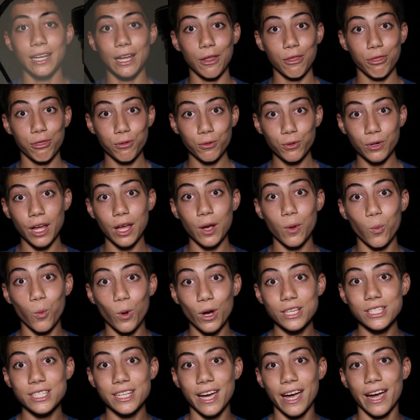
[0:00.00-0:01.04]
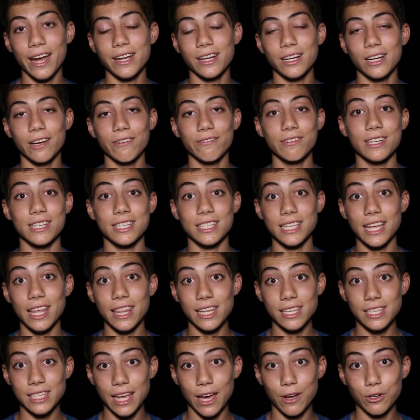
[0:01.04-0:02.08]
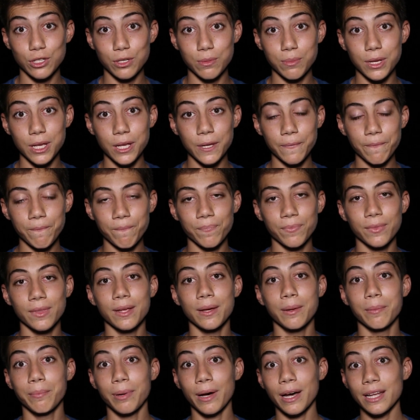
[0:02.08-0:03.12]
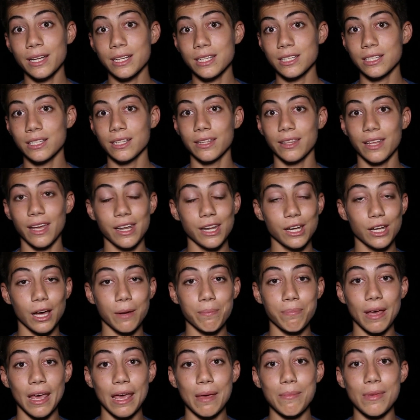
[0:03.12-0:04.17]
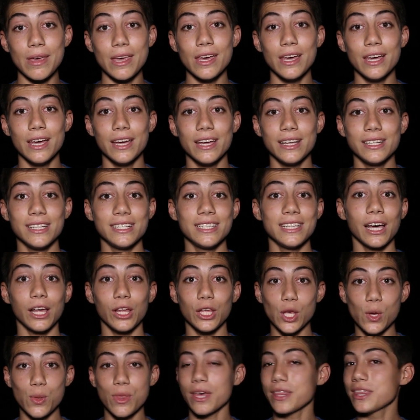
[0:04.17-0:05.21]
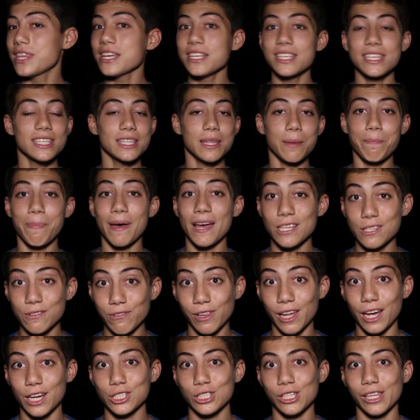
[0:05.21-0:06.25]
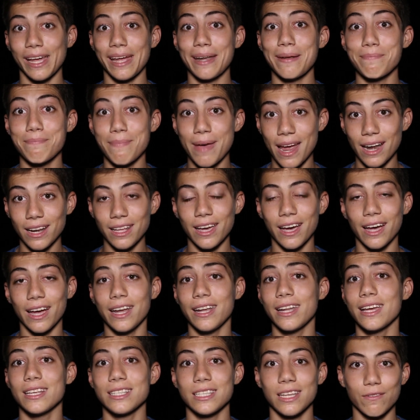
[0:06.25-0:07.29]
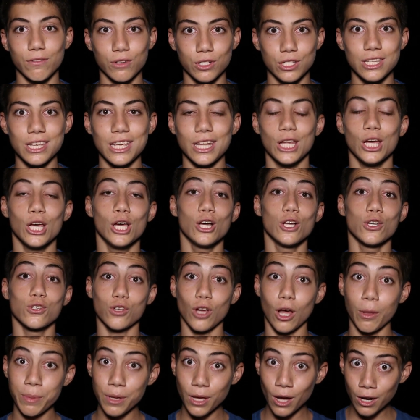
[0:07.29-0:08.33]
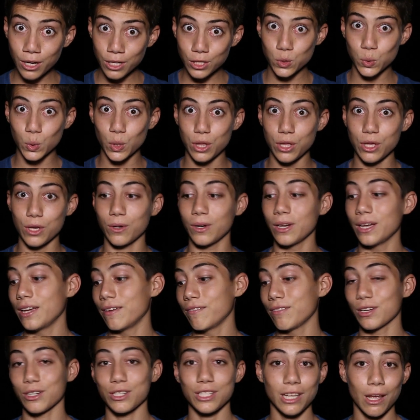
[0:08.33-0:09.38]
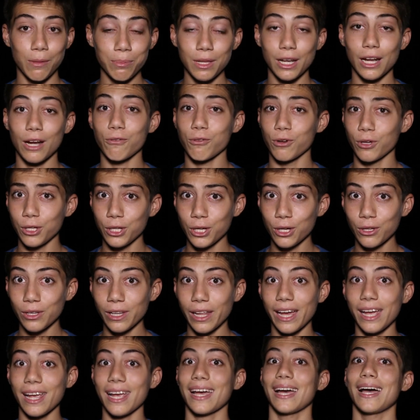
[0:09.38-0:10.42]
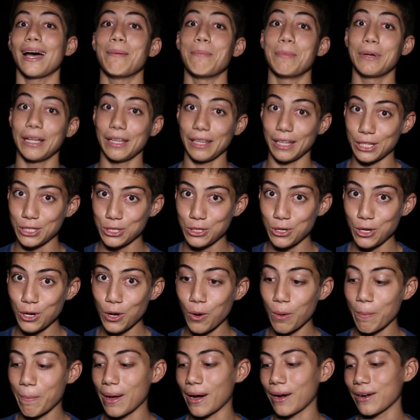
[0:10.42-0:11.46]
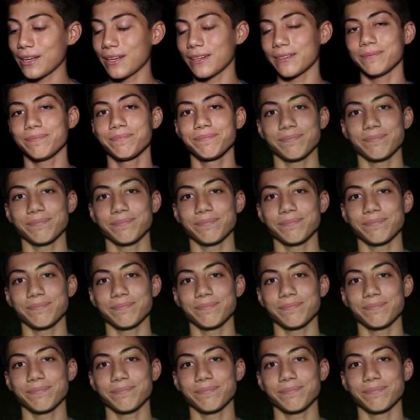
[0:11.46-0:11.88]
Now, Thrunite was kind enough to send this out to me, but they did not pay me to tell you that this is the best flashlight mankind has ever seen. So I'll be honest with you, there's something I really don't like, I'm gonna let you know about it.